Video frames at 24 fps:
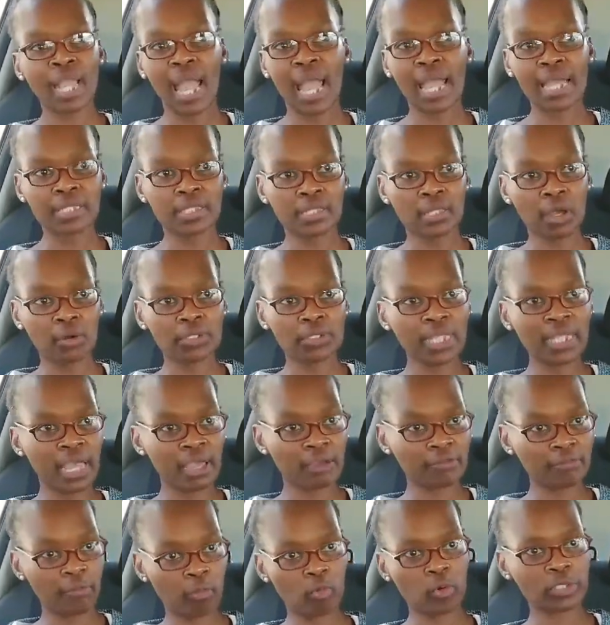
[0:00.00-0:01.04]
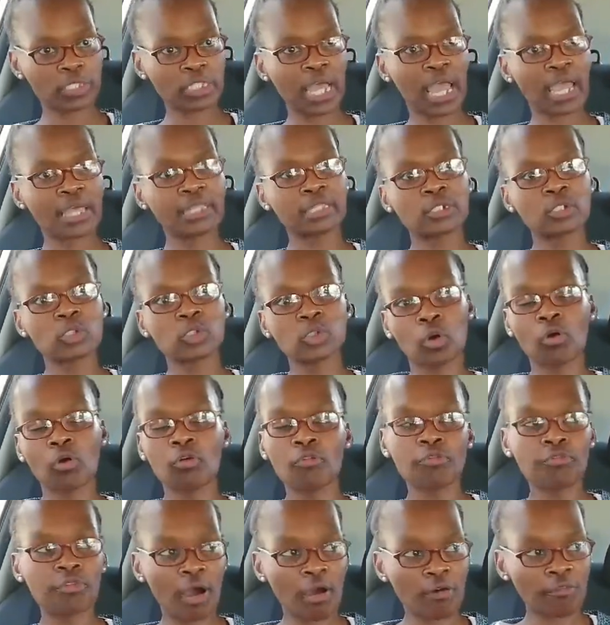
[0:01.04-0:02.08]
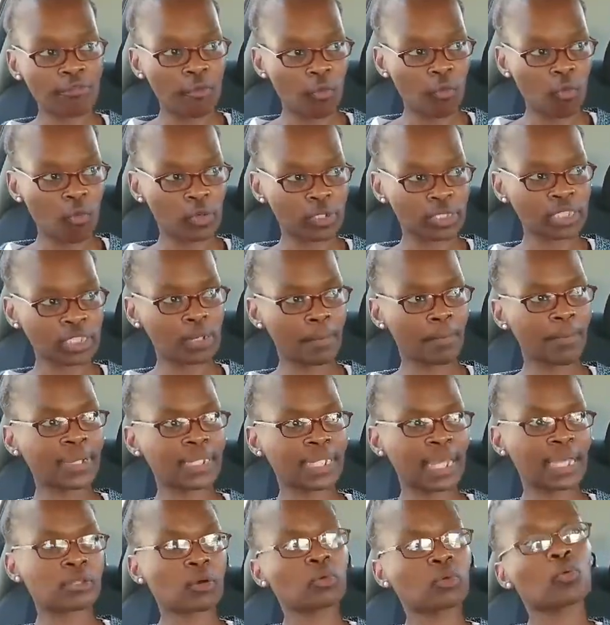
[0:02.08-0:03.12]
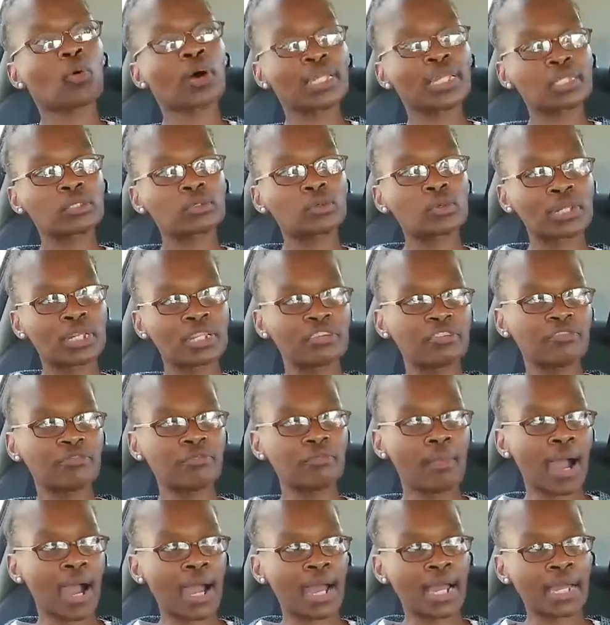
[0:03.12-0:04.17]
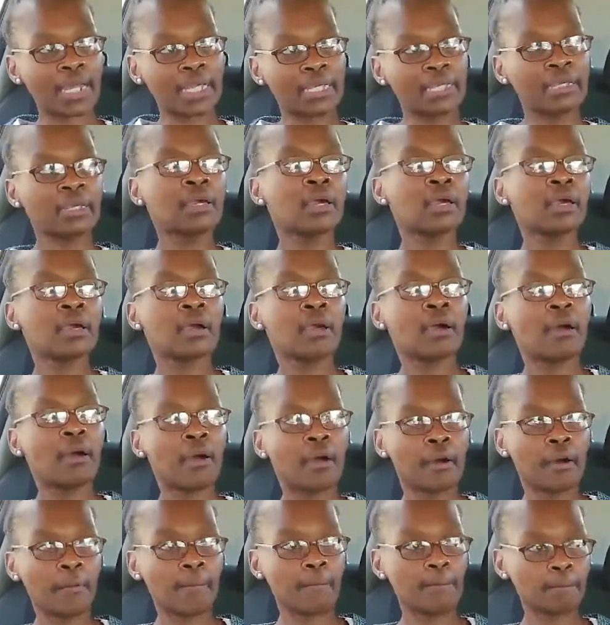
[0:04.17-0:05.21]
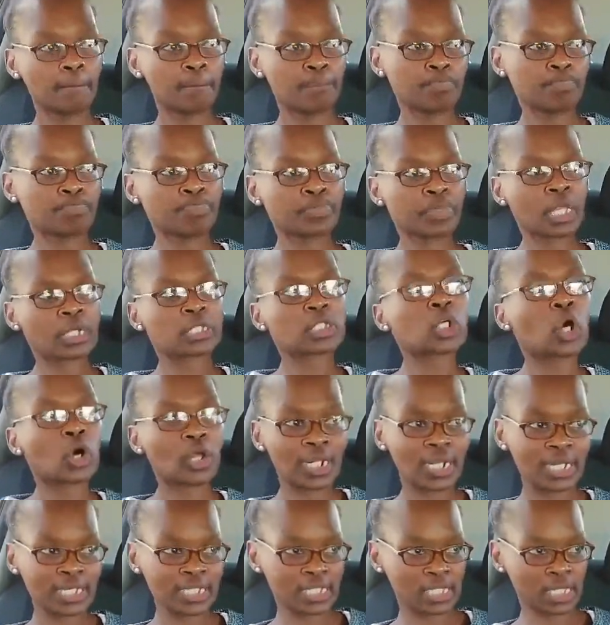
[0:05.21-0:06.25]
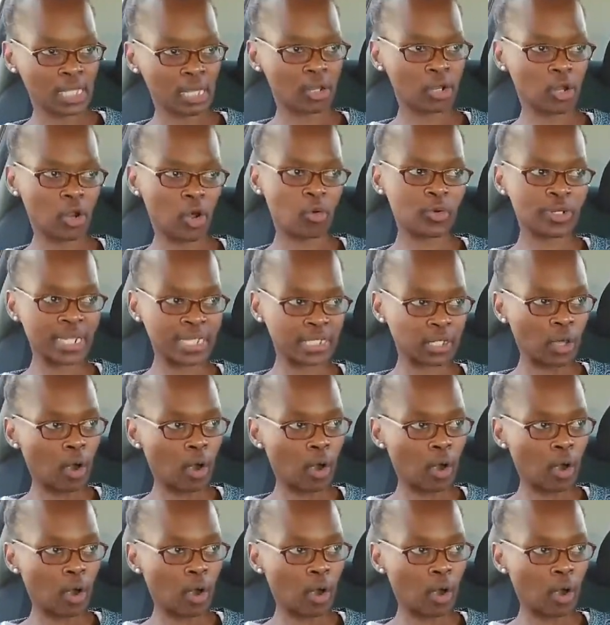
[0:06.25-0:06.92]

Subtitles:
I don't have water, I need to go far for water, but I don't want to leave my um, toddlers alone at